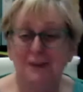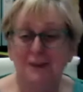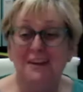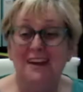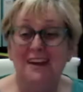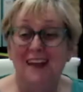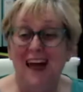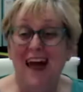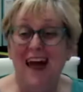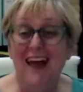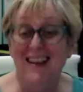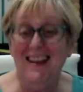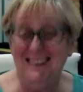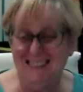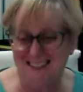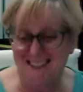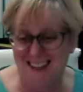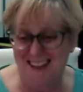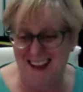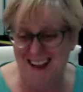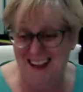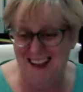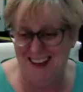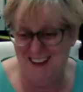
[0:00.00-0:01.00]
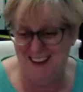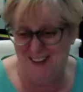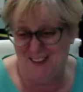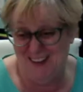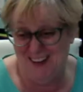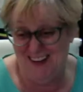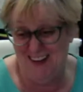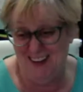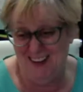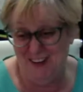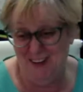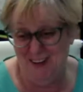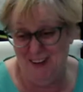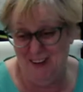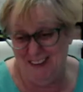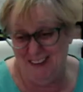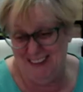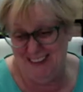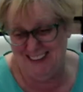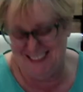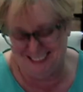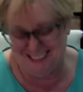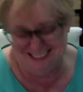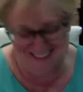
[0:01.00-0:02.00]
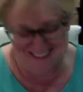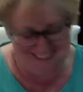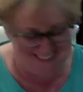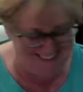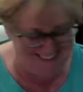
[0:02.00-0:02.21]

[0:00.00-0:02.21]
of light side videos.